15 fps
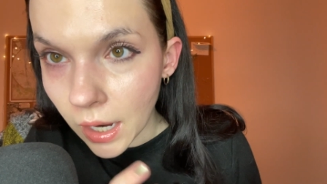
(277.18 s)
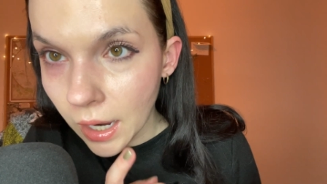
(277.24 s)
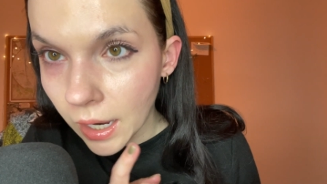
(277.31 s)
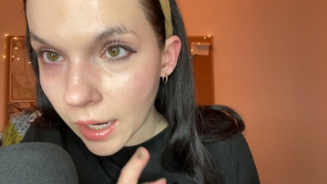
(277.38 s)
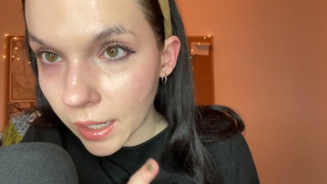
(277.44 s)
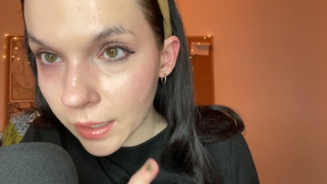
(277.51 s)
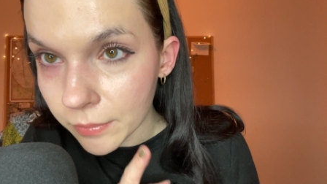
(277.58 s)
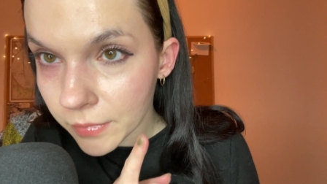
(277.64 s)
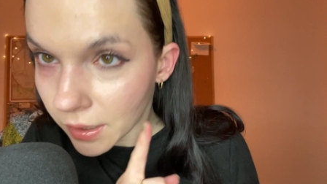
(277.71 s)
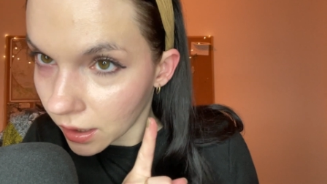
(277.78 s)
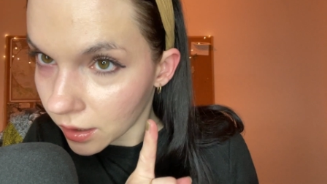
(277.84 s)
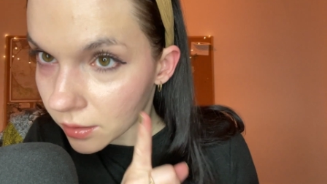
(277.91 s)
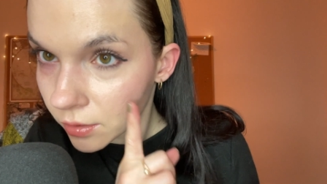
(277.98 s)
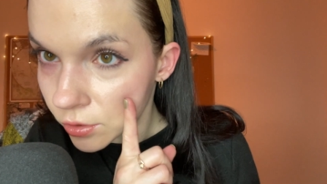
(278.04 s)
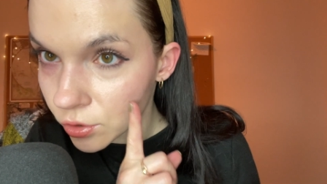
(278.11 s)
I am
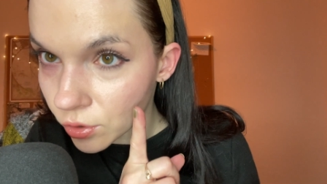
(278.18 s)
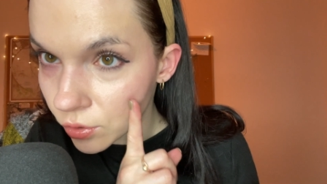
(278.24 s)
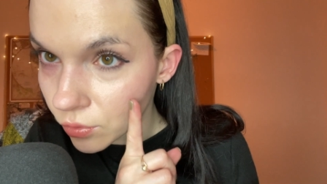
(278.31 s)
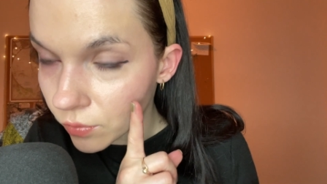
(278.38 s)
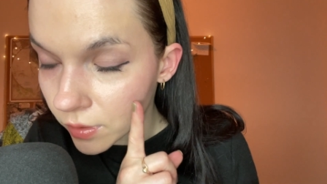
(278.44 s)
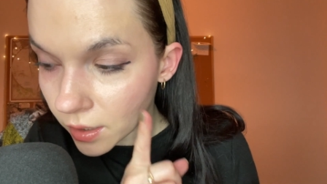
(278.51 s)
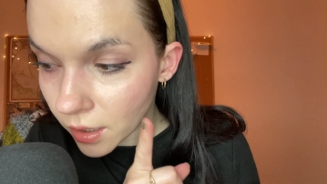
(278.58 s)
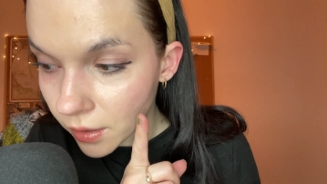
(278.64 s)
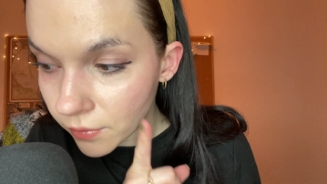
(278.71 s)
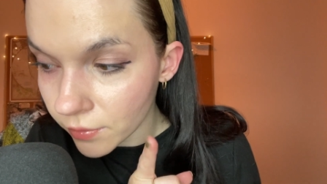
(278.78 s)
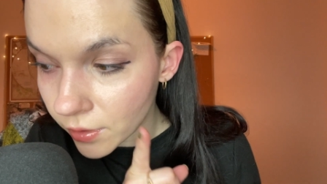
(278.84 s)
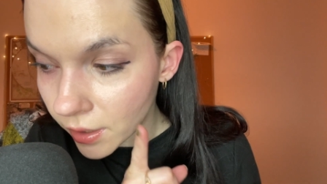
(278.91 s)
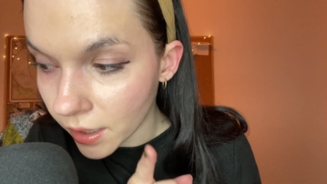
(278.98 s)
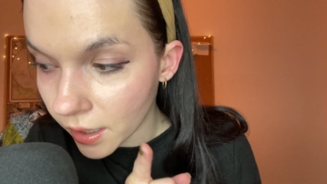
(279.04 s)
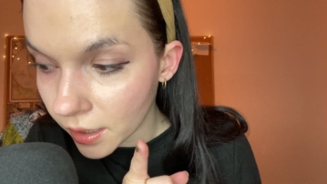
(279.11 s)
not gonna show you the
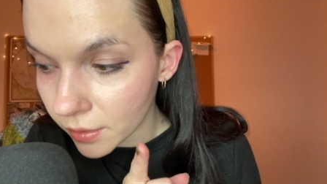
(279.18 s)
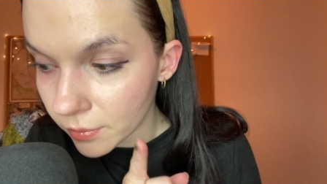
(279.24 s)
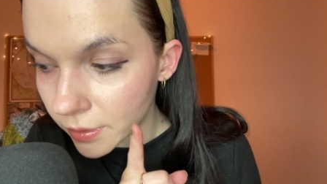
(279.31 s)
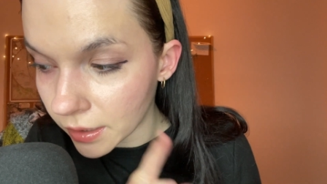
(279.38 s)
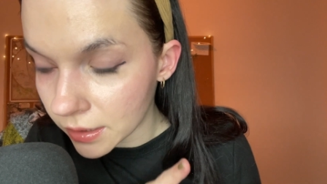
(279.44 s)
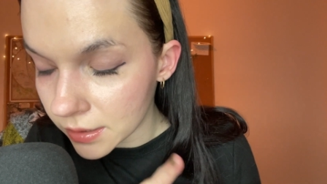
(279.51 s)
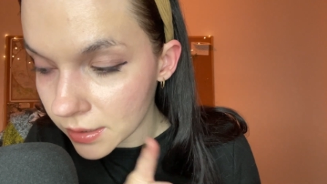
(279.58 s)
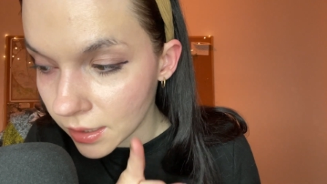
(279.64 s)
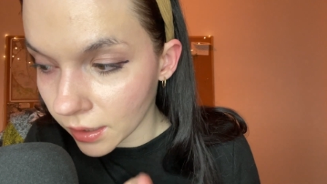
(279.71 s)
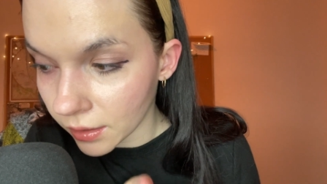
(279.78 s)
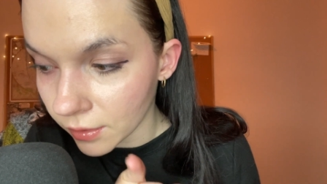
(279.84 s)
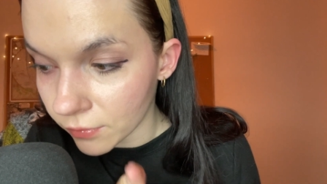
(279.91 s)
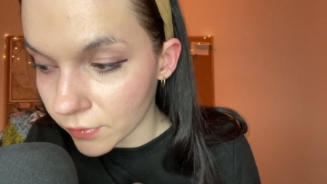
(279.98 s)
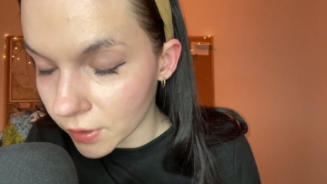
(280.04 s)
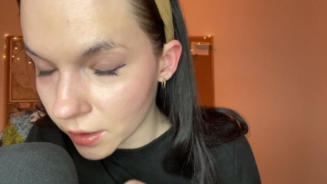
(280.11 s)
other eye because then
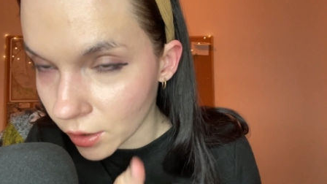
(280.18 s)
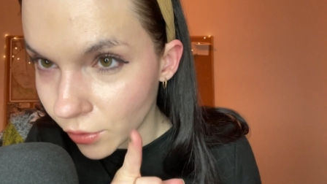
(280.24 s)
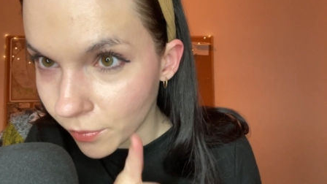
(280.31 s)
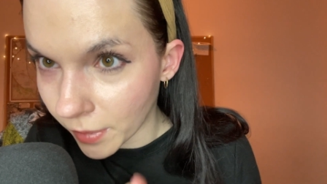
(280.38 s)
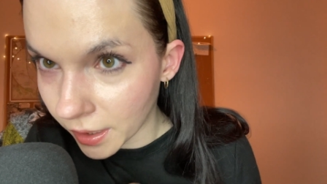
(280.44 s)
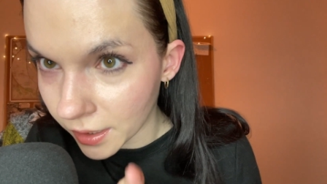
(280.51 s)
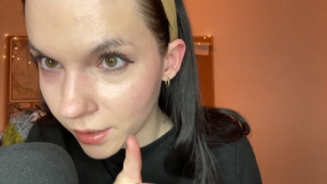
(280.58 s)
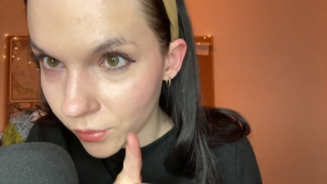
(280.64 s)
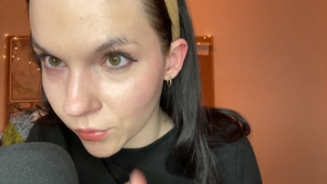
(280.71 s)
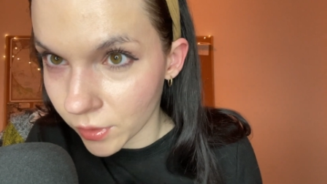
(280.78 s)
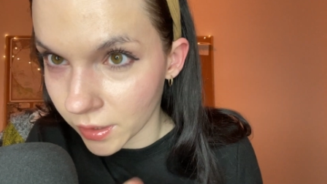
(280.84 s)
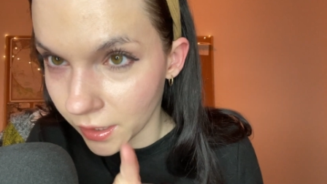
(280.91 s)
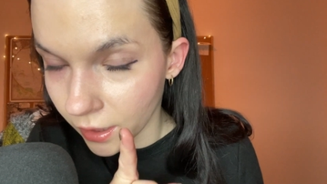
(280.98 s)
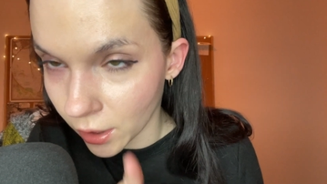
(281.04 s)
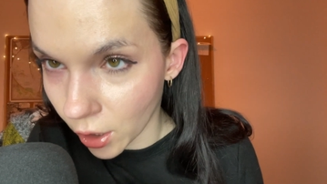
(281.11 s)
the video might get
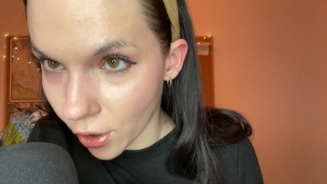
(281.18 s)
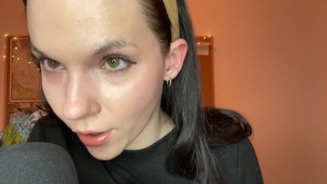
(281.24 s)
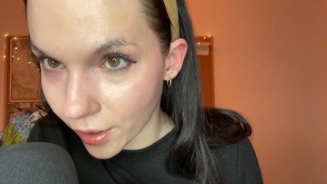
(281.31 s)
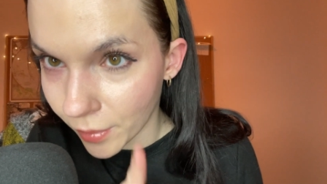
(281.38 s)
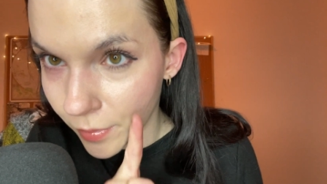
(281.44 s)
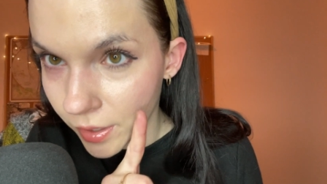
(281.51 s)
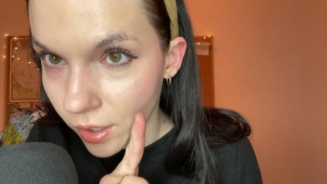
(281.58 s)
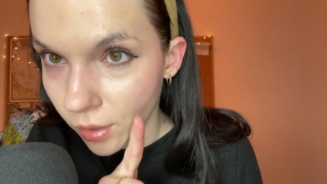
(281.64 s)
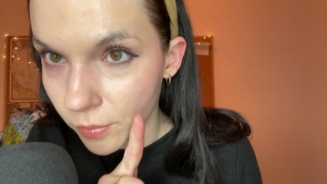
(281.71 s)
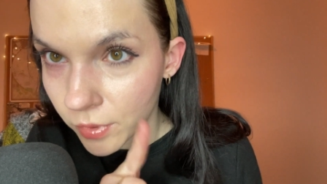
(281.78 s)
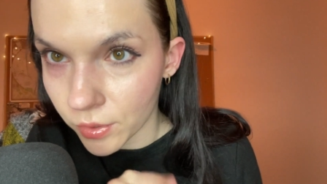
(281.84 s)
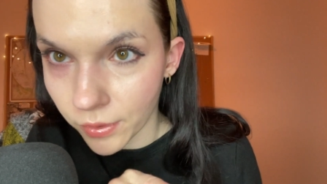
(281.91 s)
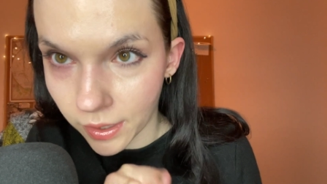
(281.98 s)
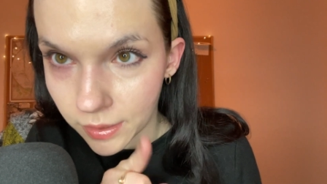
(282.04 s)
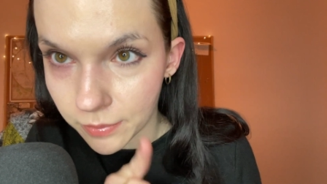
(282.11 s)
really long, but I'll be right